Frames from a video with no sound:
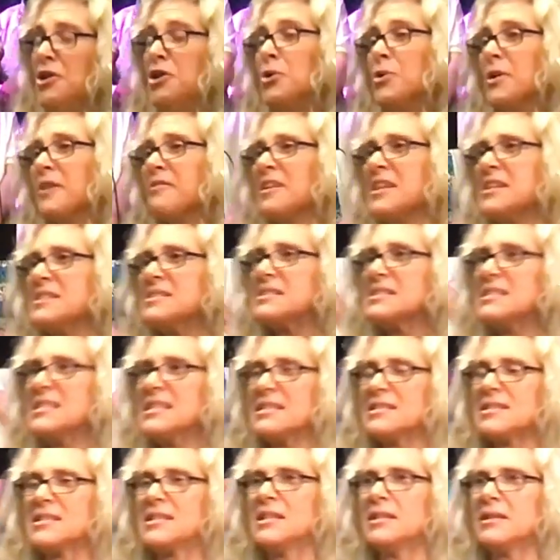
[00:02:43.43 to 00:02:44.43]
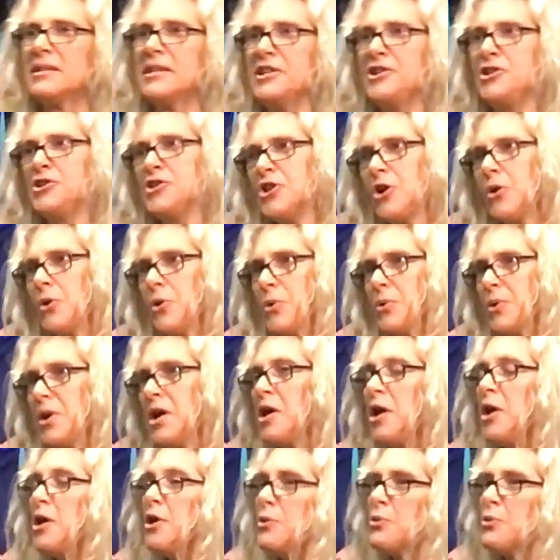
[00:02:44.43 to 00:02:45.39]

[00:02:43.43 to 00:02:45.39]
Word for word: you have consistently shown